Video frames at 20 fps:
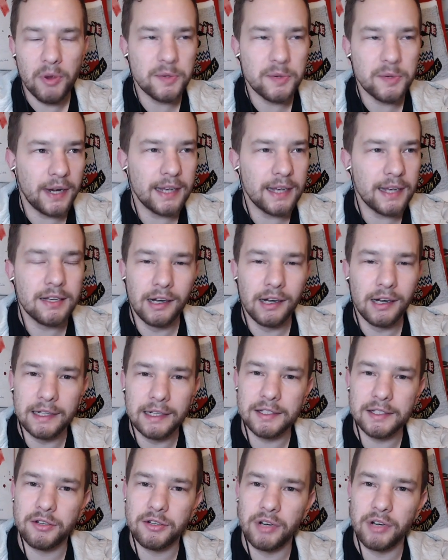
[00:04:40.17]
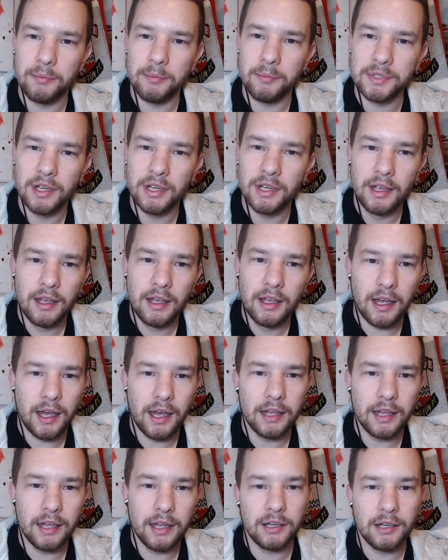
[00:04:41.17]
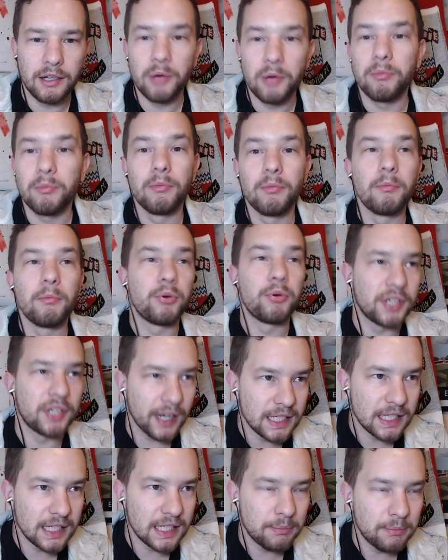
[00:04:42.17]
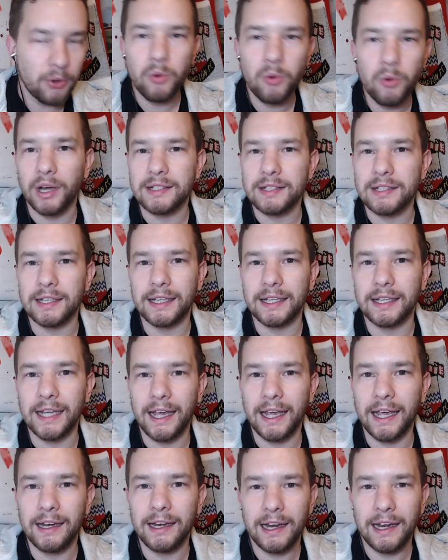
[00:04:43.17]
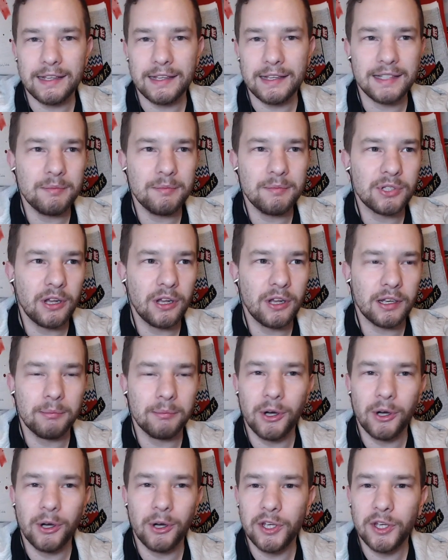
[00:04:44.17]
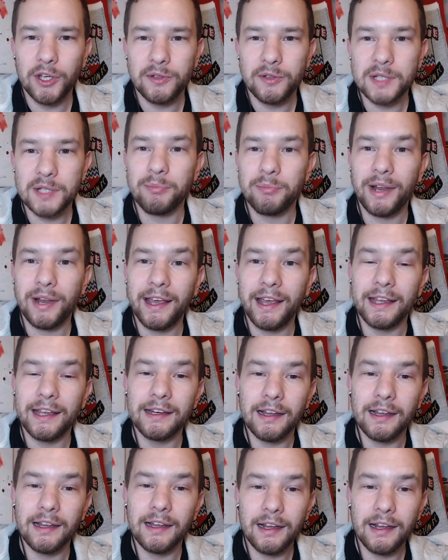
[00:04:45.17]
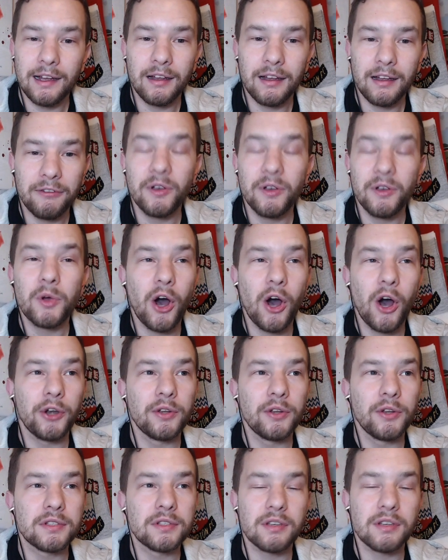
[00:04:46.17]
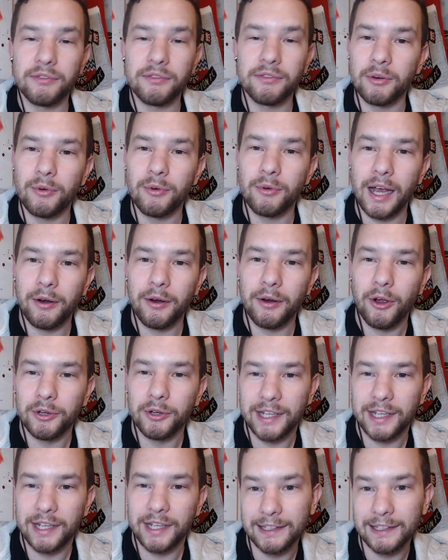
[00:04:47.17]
almost went entirely to script, and predictable once again. And it seems like Mark Hughes is playing Phil Connors from Groundhog